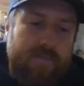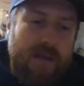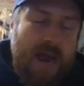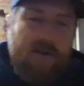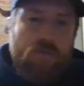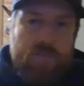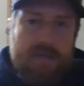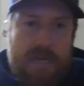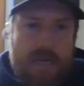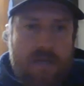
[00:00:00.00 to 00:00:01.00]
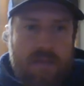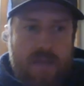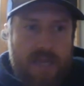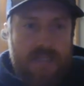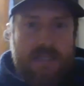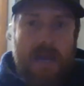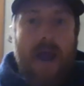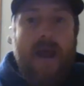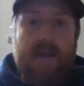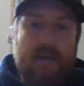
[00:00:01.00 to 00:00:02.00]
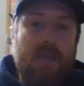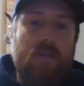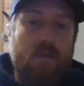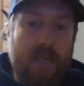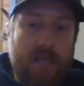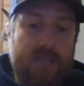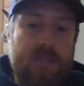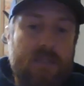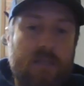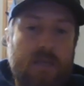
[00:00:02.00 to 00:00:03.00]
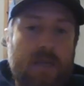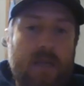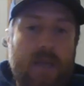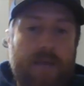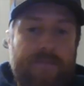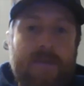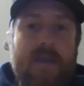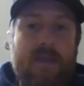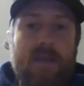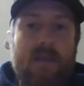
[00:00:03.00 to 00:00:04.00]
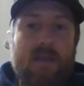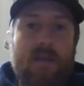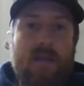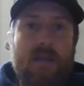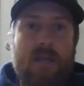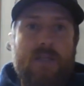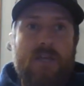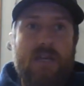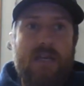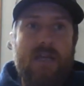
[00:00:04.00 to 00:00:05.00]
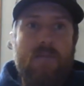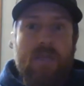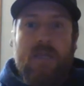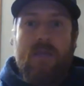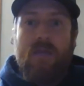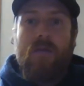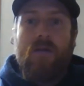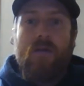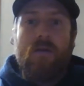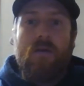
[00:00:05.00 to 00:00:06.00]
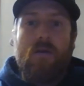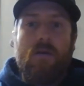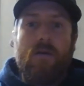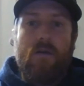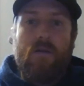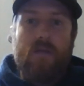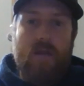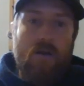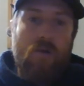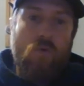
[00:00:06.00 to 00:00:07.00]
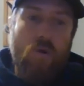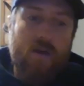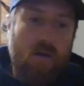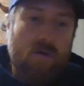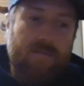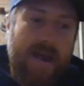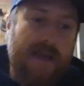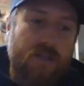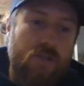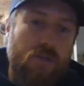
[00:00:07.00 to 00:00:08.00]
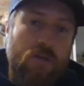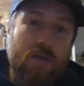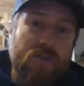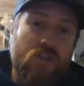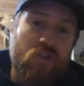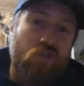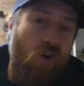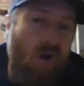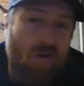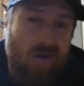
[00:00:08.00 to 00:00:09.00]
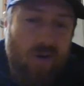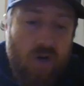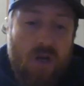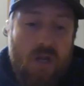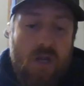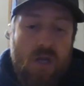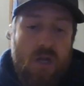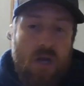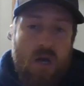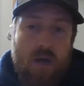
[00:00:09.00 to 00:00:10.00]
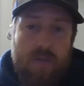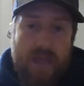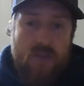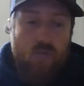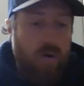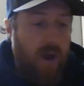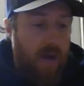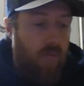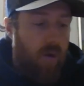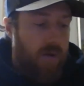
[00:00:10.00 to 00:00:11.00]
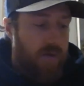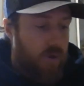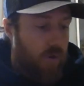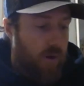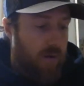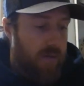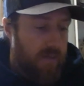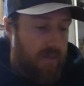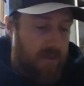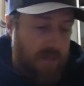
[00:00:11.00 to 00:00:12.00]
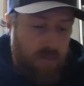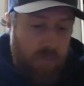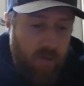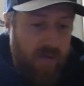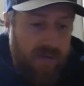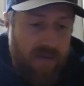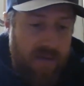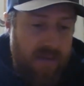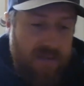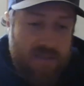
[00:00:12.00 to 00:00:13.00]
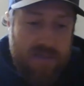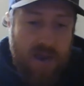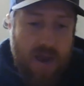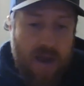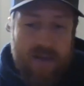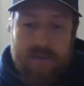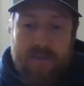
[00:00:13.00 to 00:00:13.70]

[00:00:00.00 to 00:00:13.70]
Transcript: I don't need this. I need this. If it is going to get me there quicker, faster, and stronger, that's what I want. So this pruning thing, it's not